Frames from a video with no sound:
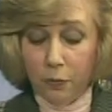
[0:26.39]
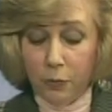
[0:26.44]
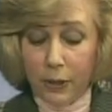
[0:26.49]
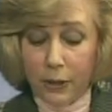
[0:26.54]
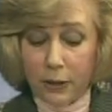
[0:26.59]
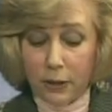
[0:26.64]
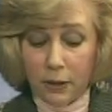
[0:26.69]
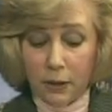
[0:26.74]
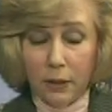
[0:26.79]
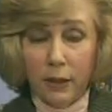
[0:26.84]

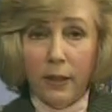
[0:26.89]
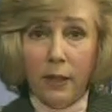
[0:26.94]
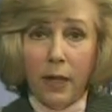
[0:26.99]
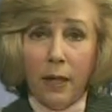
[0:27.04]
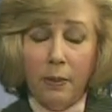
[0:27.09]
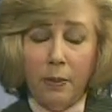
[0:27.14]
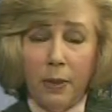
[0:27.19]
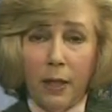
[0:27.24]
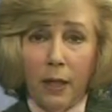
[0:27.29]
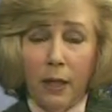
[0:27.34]
Recently, I
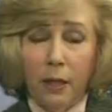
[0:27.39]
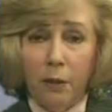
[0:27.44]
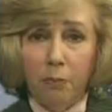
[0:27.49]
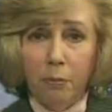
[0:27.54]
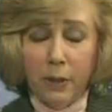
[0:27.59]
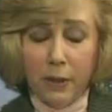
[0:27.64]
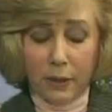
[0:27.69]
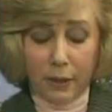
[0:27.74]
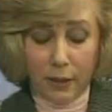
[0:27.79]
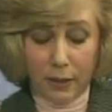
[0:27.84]
think in
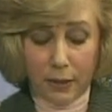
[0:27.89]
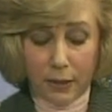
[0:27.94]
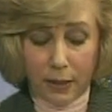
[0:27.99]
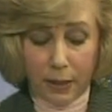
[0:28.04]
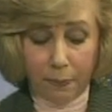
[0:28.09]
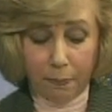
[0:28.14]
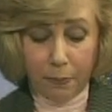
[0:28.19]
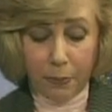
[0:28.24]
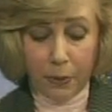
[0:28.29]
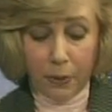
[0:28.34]

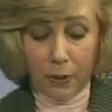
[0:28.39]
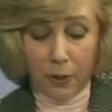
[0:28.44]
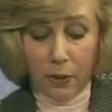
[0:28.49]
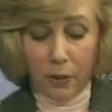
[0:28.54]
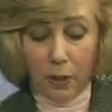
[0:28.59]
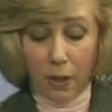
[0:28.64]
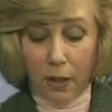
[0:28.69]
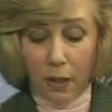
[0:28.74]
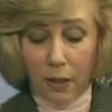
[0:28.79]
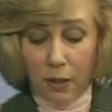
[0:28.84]

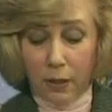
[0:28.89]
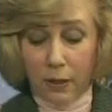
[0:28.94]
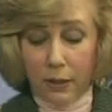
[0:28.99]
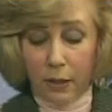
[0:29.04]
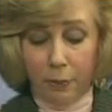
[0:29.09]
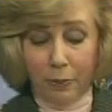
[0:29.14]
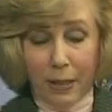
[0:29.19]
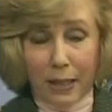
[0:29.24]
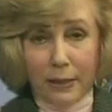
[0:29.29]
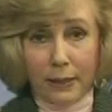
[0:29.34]
mid-December,
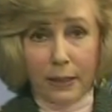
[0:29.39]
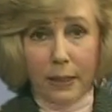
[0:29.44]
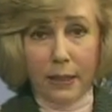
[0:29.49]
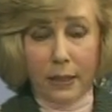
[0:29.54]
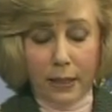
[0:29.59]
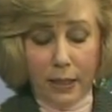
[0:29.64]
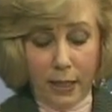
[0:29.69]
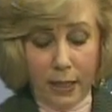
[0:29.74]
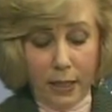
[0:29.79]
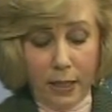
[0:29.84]

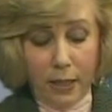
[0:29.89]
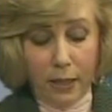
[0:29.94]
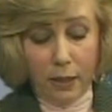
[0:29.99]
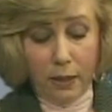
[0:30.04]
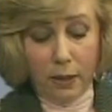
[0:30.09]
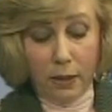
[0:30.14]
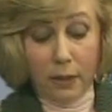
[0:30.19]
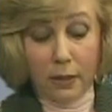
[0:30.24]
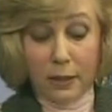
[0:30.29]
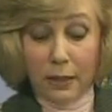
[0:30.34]
WSET
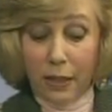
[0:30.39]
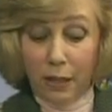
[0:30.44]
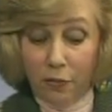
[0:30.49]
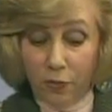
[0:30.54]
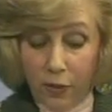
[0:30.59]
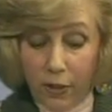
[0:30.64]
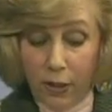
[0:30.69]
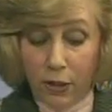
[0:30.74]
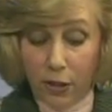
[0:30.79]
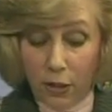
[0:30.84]

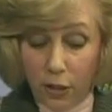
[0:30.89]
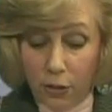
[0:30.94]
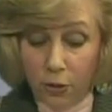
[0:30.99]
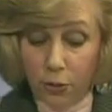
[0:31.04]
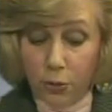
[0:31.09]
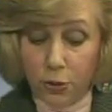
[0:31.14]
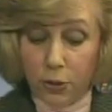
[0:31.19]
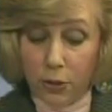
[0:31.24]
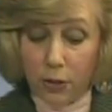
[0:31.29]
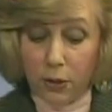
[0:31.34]
TV
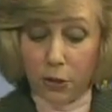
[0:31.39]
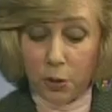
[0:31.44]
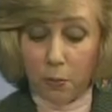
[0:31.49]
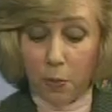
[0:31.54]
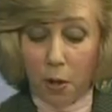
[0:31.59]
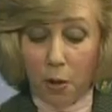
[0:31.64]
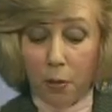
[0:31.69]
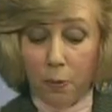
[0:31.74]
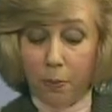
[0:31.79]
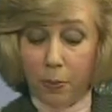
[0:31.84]
News did a
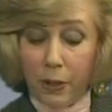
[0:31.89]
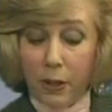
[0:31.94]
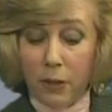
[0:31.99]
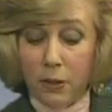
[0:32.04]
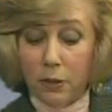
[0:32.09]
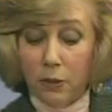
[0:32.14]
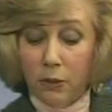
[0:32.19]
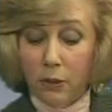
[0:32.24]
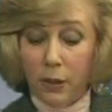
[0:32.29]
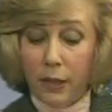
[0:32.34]
small
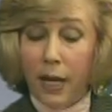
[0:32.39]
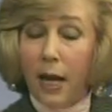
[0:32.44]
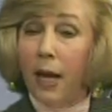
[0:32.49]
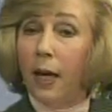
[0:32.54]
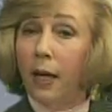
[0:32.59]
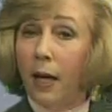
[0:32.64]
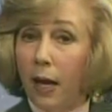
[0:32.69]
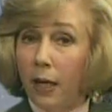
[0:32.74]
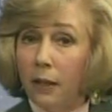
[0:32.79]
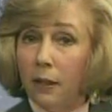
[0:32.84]
piece on
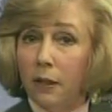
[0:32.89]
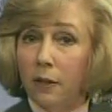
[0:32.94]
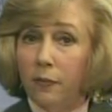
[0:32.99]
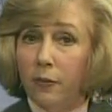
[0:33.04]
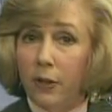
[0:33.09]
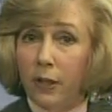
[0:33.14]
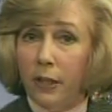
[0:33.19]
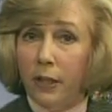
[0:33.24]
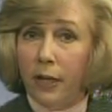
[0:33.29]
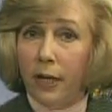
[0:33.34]
gang
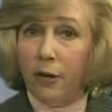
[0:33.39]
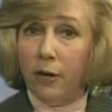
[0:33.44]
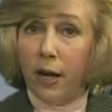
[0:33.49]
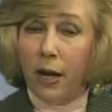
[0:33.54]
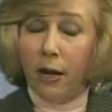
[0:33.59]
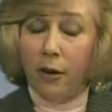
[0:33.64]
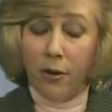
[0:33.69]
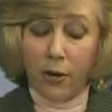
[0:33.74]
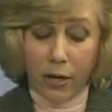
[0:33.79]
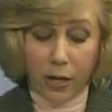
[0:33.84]
activity in our
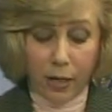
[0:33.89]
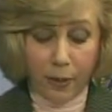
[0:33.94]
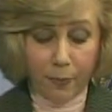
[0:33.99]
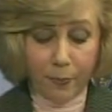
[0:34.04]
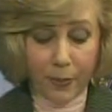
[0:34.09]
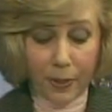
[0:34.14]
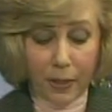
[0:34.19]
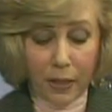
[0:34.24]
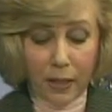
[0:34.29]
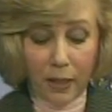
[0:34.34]
area.
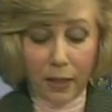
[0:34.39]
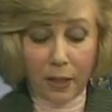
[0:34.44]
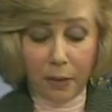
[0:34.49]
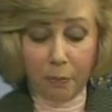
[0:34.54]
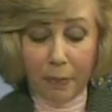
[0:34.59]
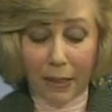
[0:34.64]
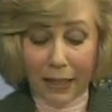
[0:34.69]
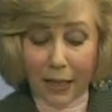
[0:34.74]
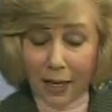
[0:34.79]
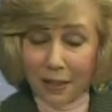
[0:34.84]

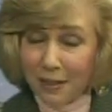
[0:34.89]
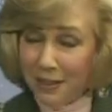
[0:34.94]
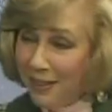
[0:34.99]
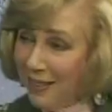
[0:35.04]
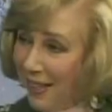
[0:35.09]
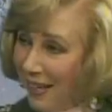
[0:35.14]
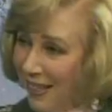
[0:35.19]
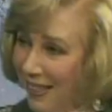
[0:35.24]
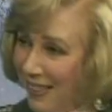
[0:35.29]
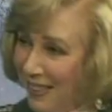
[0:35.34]
My guest
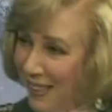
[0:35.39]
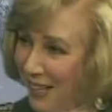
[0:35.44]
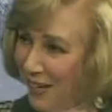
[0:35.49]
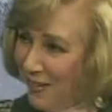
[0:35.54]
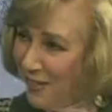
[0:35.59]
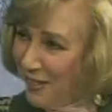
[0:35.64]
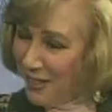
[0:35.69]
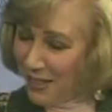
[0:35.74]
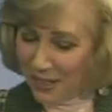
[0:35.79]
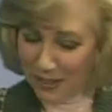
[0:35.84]
tonight is
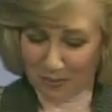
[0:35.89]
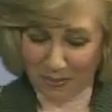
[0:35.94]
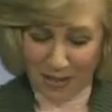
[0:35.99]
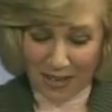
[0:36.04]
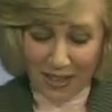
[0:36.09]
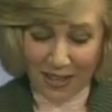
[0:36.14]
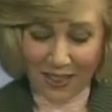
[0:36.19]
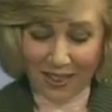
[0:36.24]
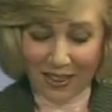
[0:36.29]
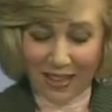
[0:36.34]
Aaron
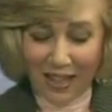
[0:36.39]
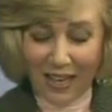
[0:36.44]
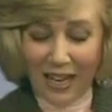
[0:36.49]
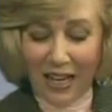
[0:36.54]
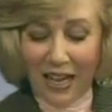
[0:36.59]
Smith.